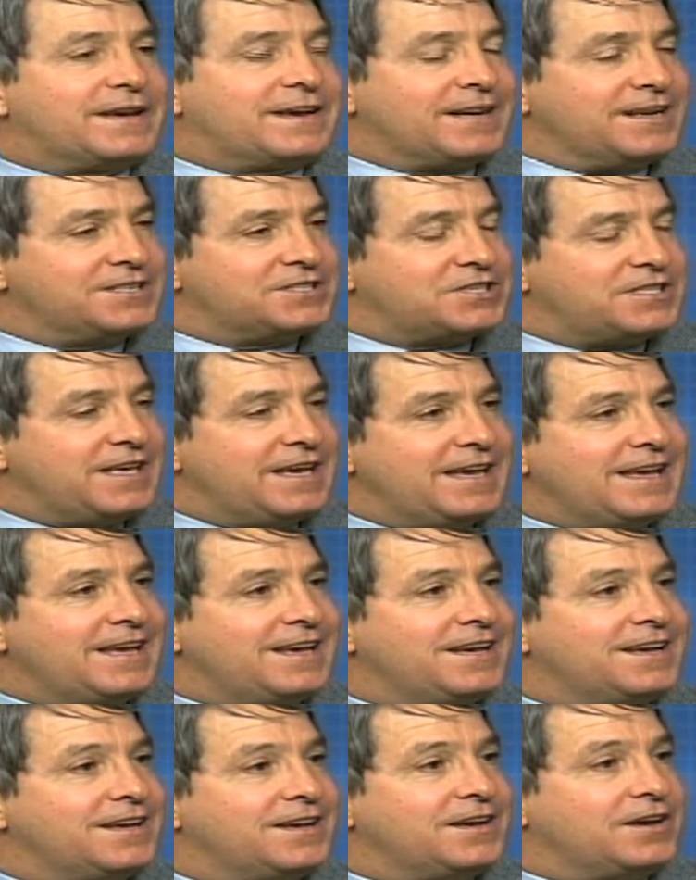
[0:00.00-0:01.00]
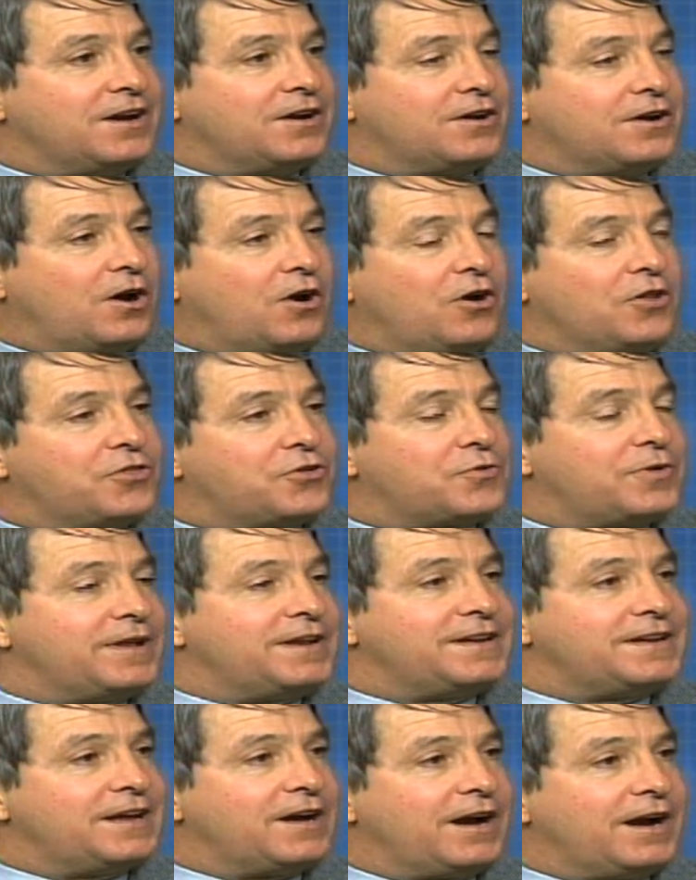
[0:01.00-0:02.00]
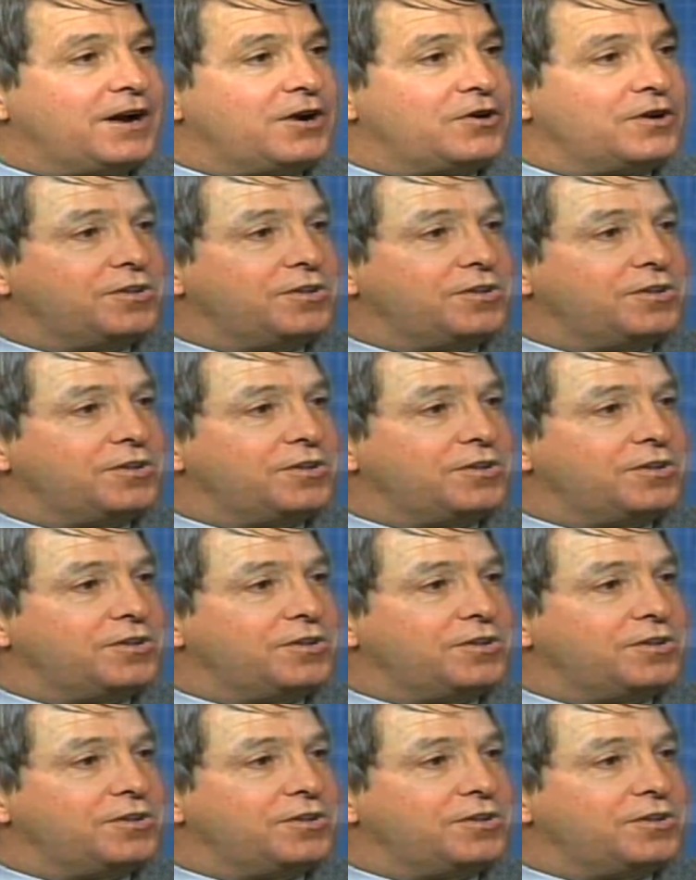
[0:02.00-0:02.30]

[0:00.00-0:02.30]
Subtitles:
because they all threatened to hire